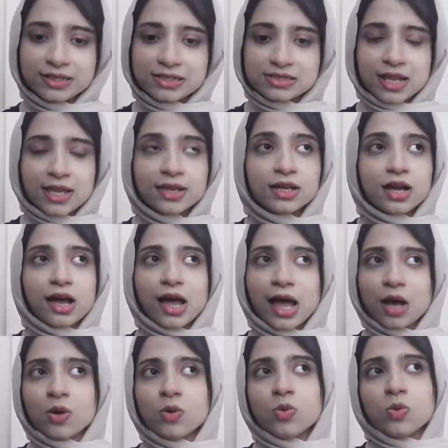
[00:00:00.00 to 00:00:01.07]
like
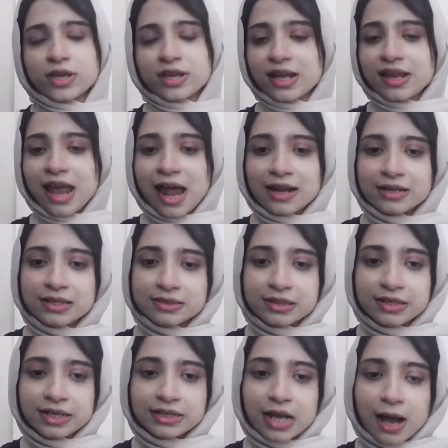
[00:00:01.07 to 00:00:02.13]
how can I handle the
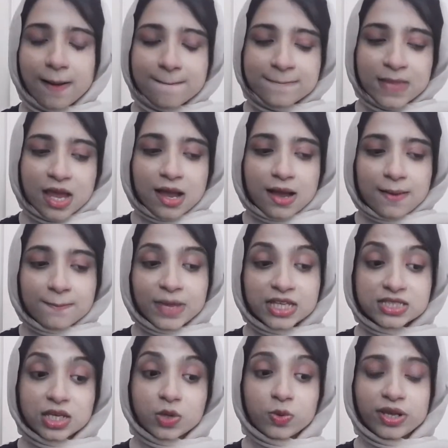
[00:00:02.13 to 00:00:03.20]
data,
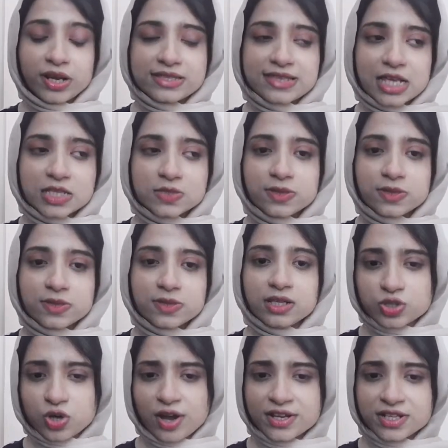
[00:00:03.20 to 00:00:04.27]
basic queries as well,
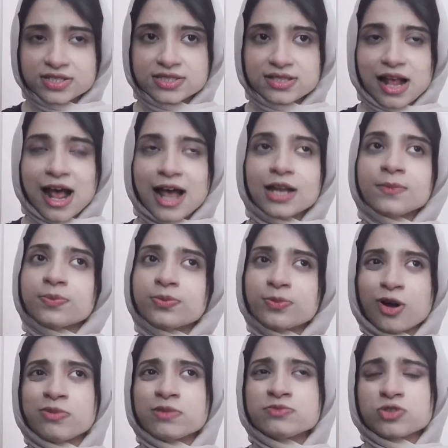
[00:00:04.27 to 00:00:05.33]
joins, and
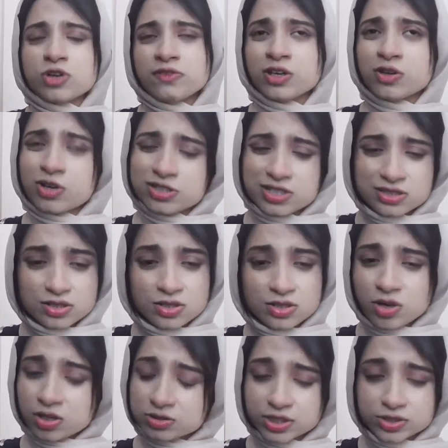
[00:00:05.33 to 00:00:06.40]
problem solving logis
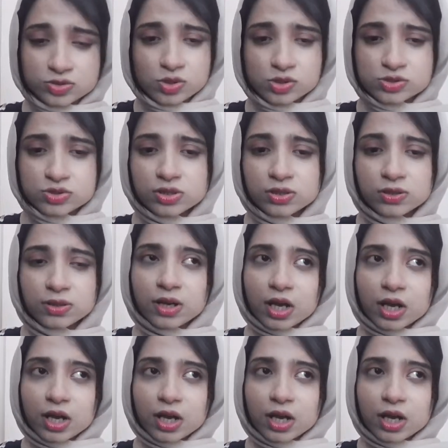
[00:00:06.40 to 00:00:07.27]
logics also. hmm